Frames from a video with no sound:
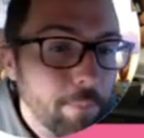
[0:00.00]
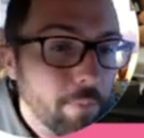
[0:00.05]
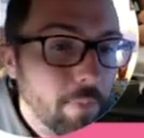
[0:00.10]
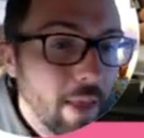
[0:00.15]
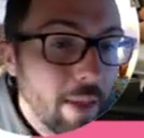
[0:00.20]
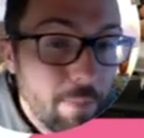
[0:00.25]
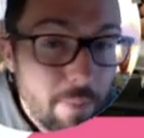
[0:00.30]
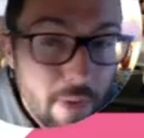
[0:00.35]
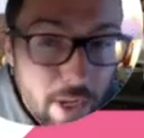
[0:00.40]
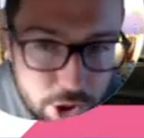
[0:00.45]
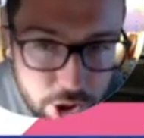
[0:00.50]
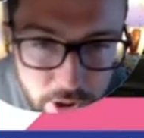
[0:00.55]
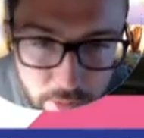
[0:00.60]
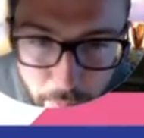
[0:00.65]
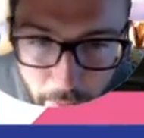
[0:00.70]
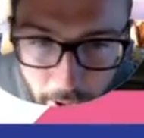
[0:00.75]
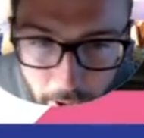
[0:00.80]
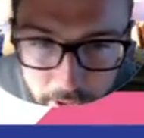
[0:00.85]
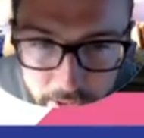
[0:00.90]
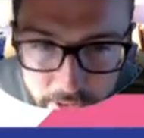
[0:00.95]
They mentioned
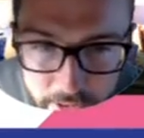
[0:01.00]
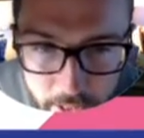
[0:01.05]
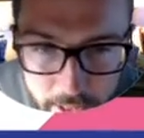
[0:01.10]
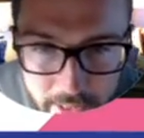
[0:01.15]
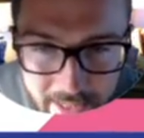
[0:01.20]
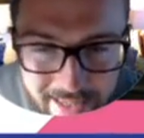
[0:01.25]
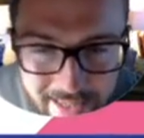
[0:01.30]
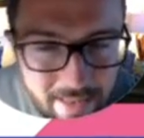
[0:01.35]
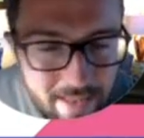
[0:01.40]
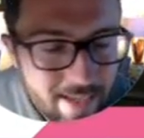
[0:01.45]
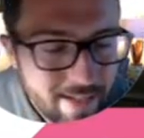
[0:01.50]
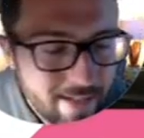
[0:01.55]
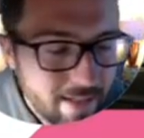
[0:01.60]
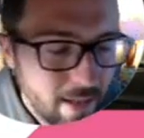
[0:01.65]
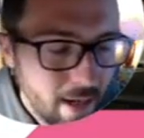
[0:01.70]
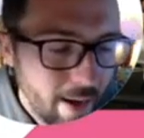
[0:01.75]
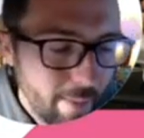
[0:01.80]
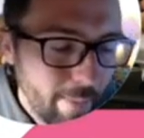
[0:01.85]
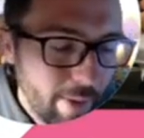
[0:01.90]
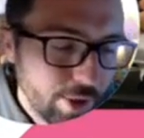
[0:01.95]
parasites. They did
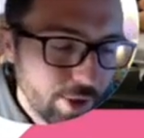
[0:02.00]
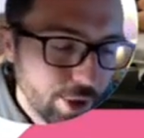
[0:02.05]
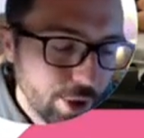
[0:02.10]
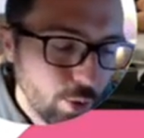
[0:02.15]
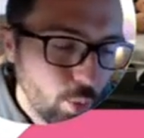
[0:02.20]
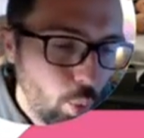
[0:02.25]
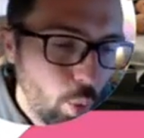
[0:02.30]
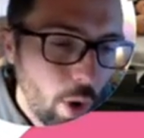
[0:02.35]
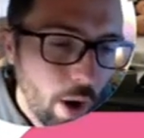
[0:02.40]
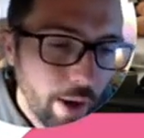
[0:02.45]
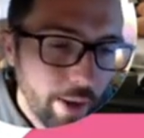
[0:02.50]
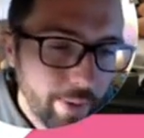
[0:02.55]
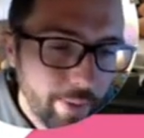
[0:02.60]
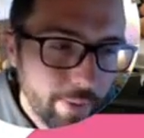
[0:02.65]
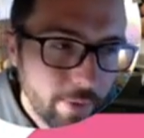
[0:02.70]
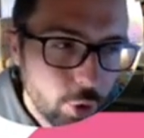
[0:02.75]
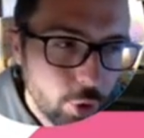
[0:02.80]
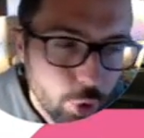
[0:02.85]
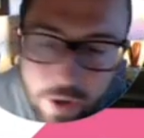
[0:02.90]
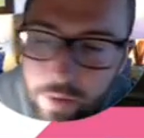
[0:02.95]
not mention what
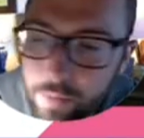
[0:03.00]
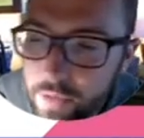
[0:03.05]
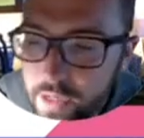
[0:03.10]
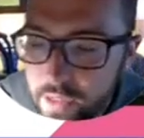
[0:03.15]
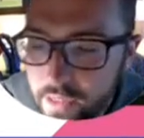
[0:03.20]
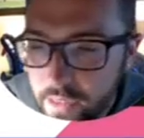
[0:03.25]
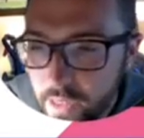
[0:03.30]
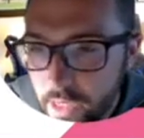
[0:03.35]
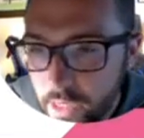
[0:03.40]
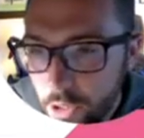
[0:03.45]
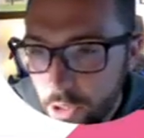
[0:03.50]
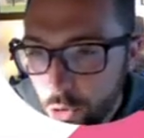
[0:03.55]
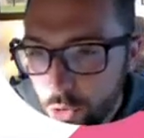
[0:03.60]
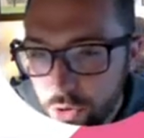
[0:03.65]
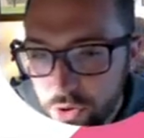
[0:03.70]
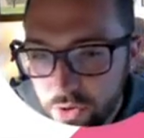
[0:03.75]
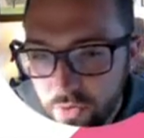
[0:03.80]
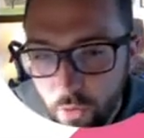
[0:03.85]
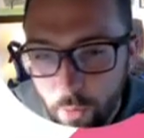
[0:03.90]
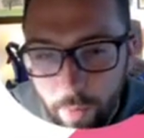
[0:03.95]
treatments they
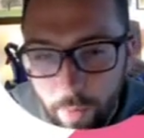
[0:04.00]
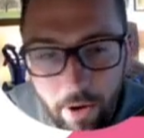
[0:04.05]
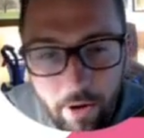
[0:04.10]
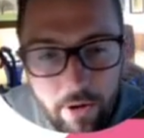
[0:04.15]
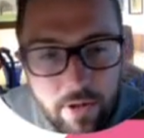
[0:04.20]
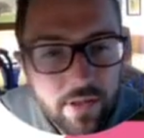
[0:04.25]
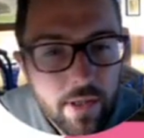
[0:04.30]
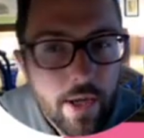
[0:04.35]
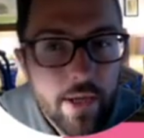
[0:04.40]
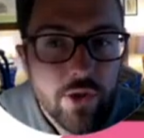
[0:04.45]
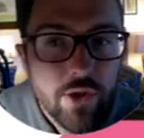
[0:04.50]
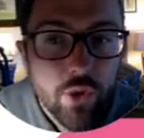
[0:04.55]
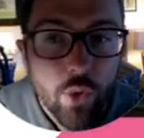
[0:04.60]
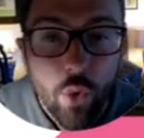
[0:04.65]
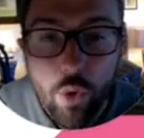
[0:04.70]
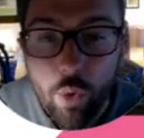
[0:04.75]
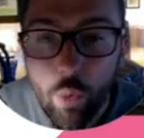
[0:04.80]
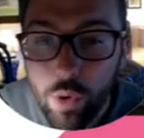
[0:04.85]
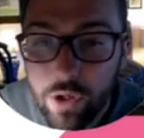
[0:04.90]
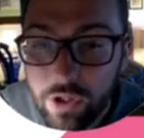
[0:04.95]
used for parasites
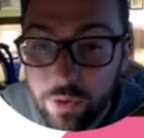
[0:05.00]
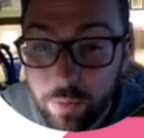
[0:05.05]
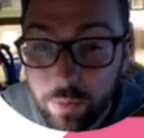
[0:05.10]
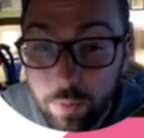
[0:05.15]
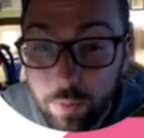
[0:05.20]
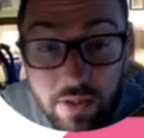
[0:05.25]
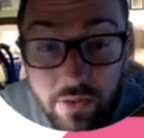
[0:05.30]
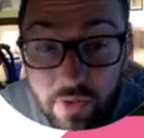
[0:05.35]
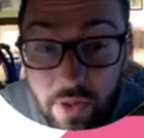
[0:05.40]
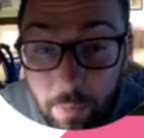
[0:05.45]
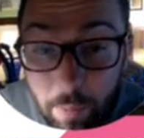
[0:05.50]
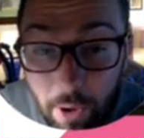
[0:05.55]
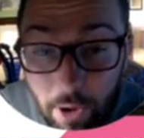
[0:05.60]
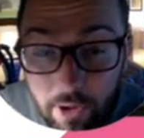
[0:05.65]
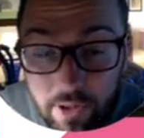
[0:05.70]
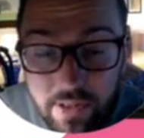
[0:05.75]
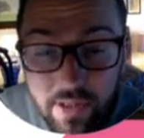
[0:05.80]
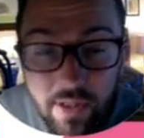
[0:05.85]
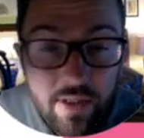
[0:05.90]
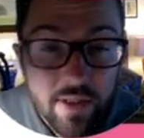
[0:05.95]
or what specific
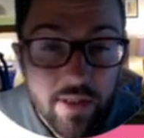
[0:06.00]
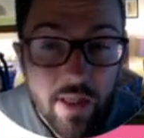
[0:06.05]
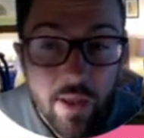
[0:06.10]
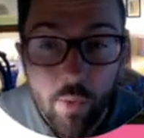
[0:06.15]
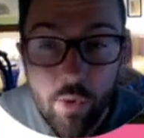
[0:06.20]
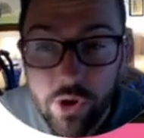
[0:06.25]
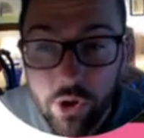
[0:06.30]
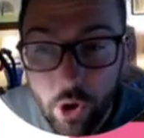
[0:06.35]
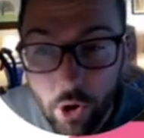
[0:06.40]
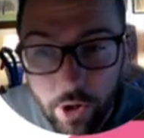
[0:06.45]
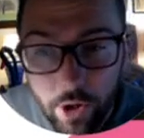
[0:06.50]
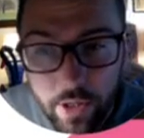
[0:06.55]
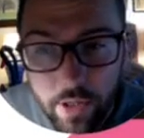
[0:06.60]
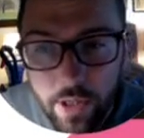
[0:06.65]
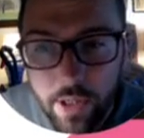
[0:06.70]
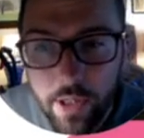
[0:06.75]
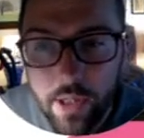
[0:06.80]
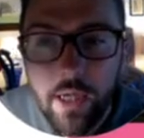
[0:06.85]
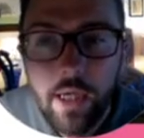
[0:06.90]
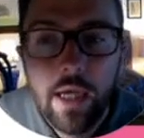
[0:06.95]
parasites they were
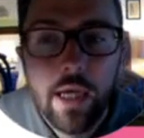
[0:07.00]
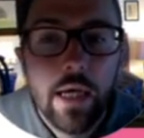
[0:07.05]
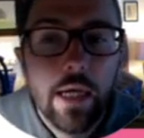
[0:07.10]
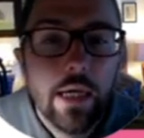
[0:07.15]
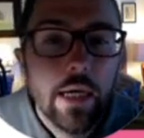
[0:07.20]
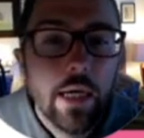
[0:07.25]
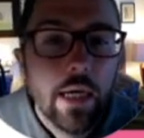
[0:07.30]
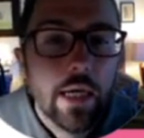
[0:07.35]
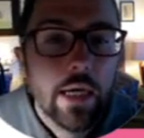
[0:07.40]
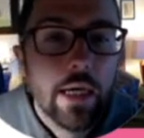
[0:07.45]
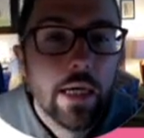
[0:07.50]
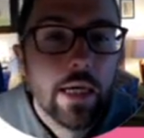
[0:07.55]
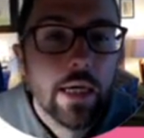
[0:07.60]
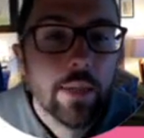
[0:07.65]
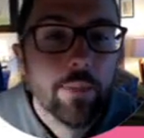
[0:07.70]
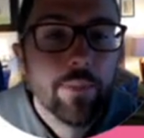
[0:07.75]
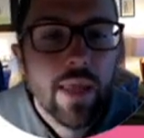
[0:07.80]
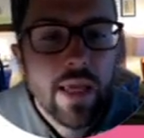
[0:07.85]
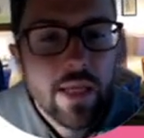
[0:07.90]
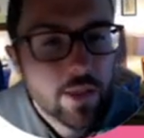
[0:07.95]
targeting.
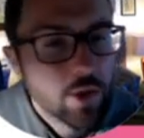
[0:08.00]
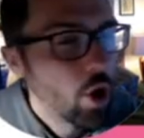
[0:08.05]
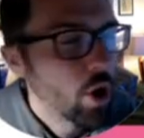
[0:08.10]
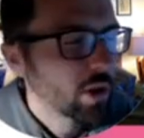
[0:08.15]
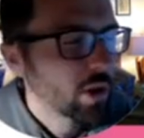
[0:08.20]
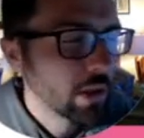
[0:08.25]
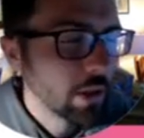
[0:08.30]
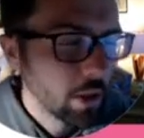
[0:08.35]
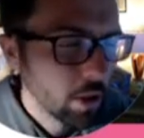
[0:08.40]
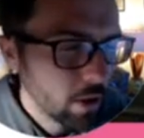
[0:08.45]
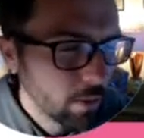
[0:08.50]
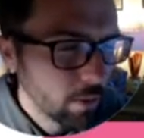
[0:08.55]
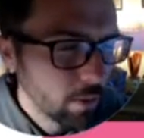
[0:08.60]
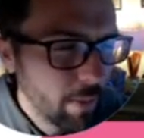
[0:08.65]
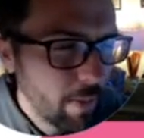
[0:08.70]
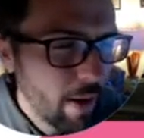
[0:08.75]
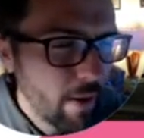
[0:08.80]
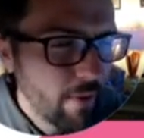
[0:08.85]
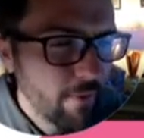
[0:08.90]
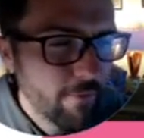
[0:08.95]
They talked a little bit
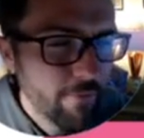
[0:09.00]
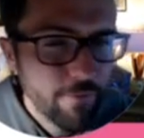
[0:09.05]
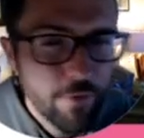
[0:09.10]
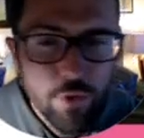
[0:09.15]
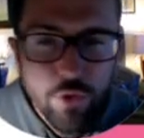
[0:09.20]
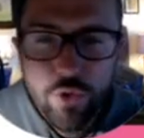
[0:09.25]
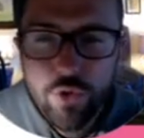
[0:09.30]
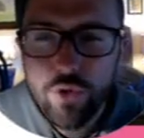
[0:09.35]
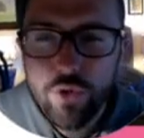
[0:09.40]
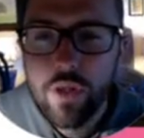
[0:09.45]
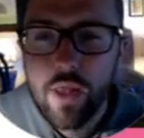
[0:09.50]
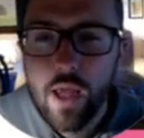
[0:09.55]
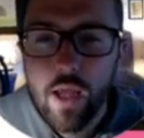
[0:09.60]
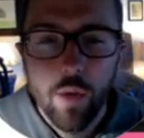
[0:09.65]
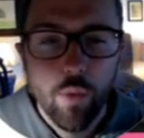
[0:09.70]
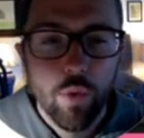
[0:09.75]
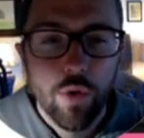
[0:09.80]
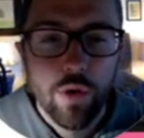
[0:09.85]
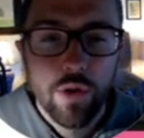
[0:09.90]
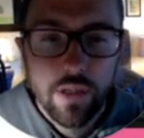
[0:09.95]
about food. They
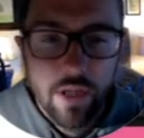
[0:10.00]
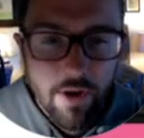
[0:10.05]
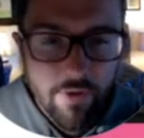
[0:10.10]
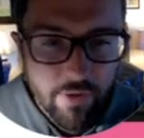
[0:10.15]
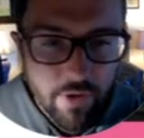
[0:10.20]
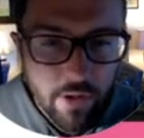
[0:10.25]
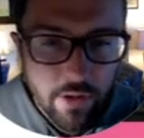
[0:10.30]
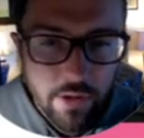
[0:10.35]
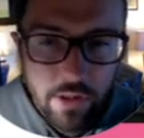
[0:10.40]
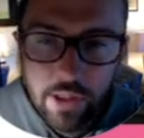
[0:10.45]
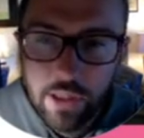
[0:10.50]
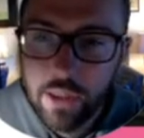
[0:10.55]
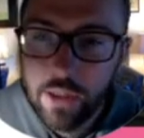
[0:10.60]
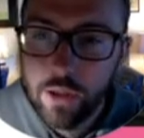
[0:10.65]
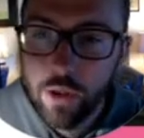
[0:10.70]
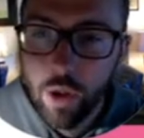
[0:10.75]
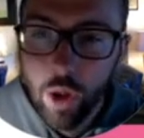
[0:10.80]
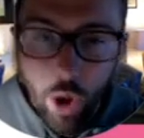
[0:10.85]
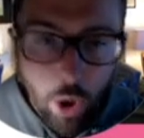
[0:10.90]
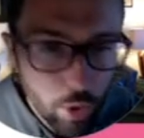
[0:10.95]
were definitely
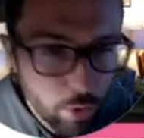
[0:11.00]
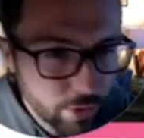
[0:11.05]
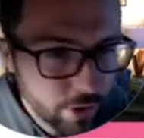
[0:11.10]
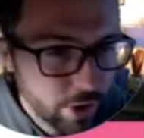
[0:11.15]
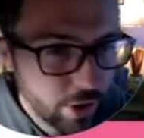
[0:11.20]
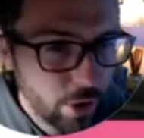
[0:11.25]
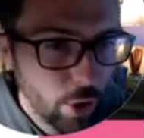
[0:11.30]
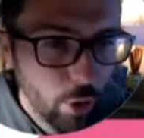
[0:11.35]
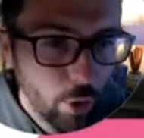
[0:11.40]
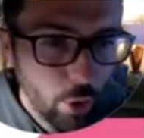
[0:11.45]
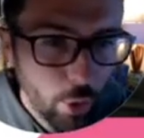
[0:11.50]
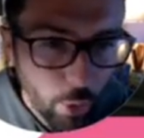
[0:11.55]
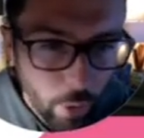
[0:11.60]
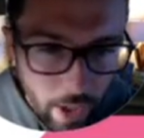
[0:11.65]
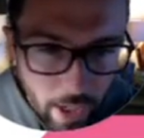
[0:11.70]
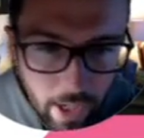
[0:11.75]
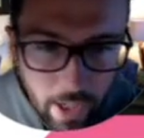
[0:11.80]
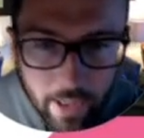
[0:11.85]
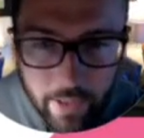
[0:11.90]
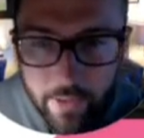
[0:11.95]
low to no
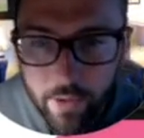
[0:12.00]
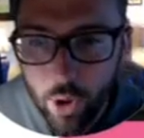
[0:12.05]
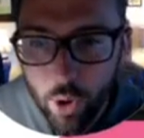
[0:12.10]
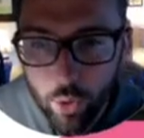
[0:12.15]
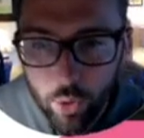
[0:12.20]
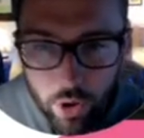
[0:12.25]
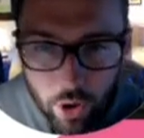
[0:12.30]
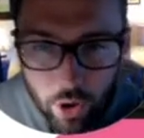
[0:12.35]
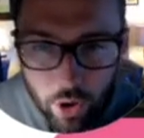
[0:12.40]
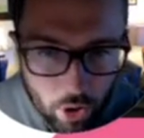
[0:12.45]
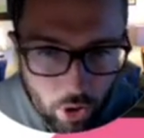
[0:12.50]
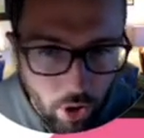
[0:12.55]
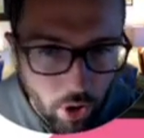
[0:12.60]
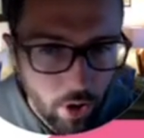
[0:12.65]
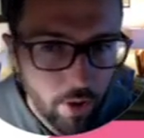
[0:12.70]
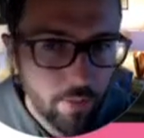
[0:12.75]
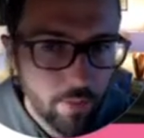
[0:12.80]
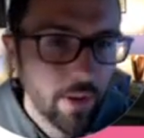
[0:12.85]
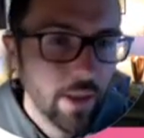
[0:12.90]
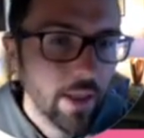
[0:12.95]
grain, low
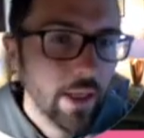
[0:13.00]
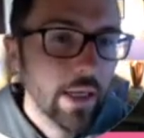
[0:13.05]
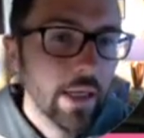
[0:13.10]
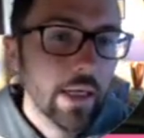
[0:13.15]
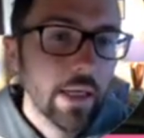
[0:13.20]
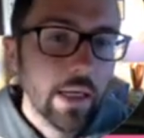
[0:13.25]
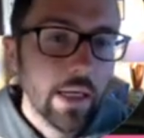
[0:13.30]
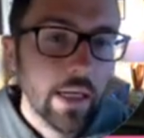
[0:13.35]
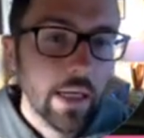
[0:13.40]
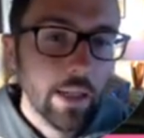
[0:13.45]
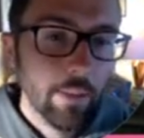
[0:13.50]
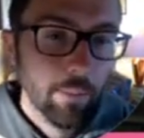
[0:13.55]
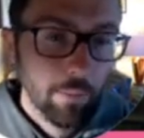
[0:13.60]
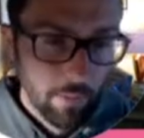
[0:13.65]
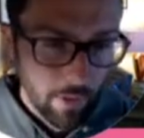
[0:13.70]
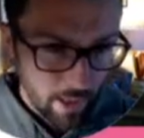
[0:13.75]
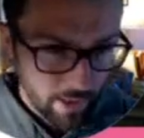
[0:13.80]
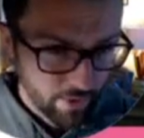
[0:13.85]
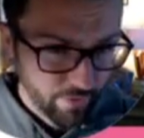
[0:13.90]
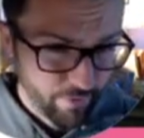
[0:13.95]
carb,
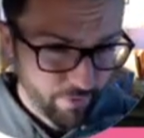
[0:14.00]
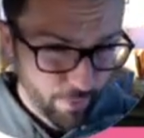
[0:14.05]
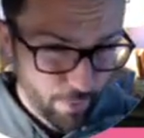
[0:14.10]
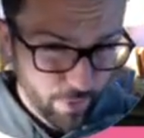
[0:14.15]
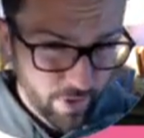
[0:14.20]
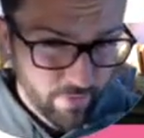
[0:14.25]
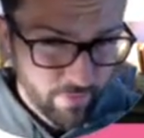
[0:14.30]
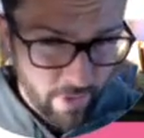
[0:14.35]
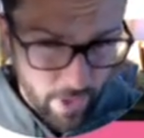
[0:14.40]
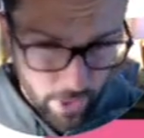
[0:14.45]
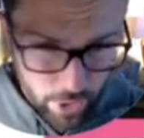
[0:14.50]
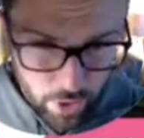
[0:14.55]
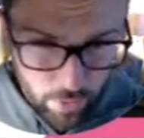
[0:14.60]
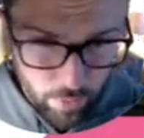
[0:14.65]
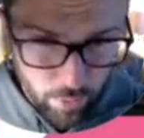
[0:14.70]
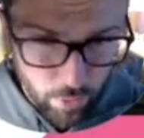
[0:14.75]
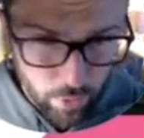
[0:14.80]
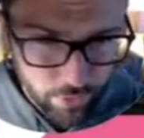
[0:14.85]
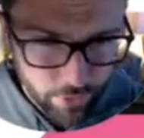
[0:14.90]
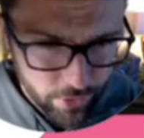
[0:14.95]
lots of fruits and
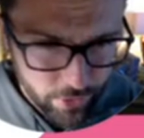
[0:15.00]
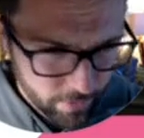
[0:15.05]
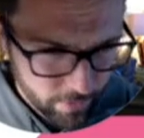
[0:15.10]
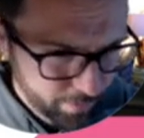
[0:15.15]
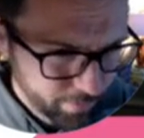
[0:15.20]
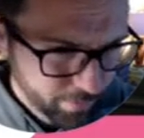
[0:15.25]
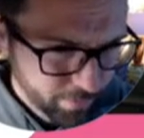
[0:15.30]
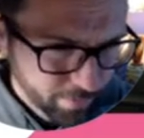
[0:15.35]
vegetables.